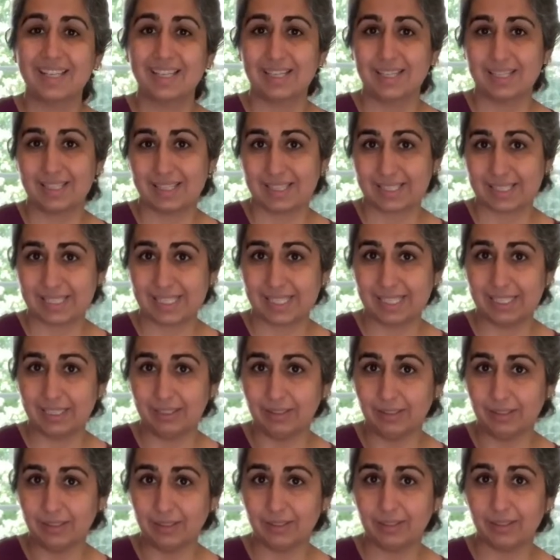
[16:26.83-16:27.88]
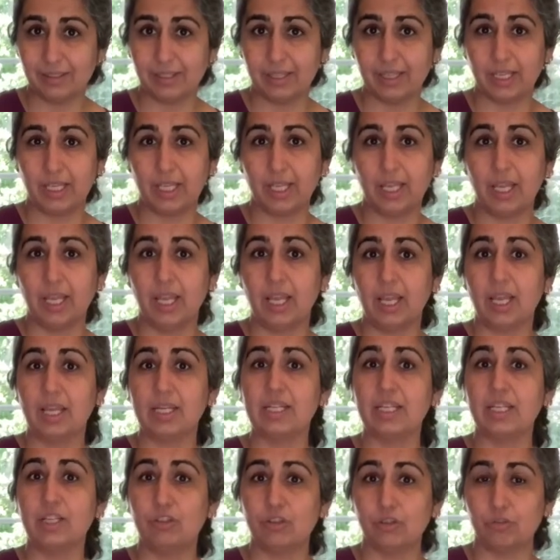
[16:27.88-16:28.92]
sealed and
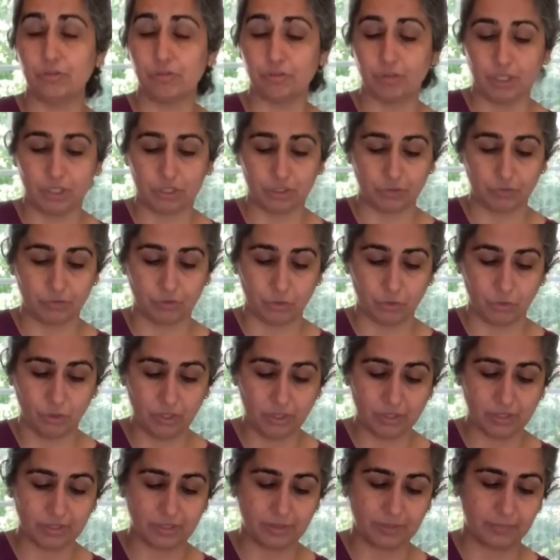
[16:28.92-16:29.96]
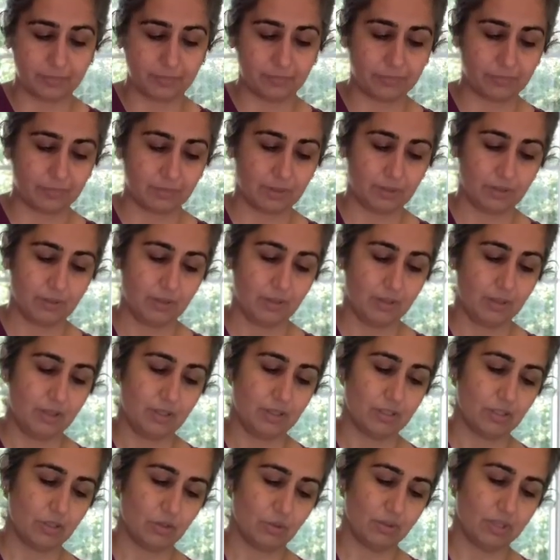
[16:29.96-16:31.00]
in your fridge, of course.
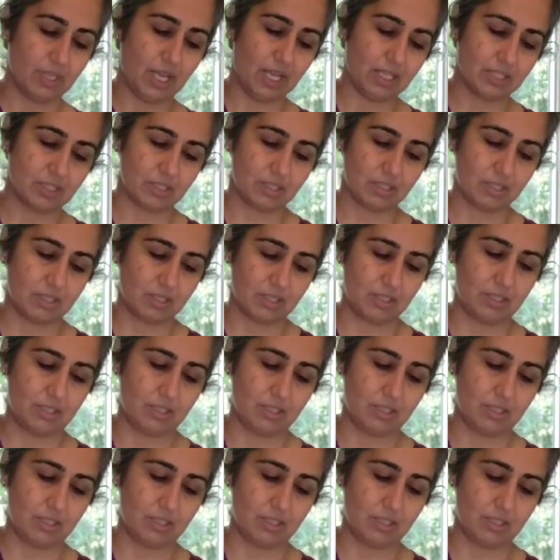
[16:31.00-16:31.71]
So that's,